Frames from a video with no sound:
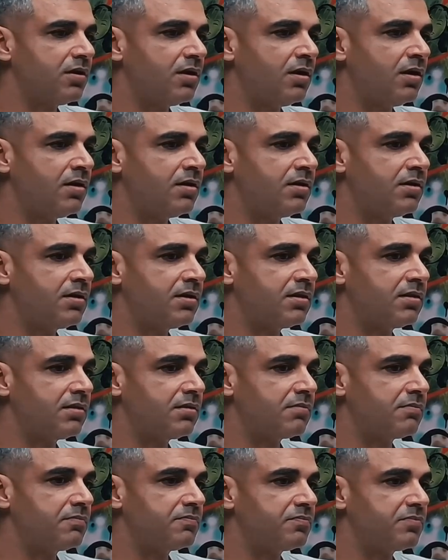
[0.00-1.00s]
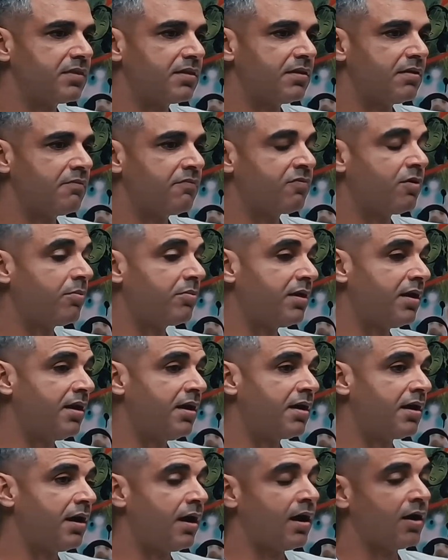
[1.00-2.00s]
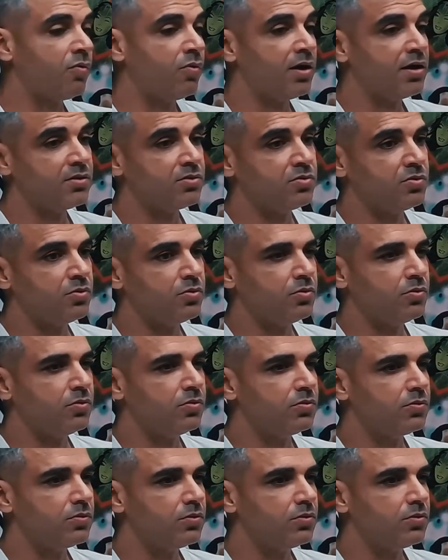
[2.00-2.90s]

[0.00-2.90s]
And from there, I went to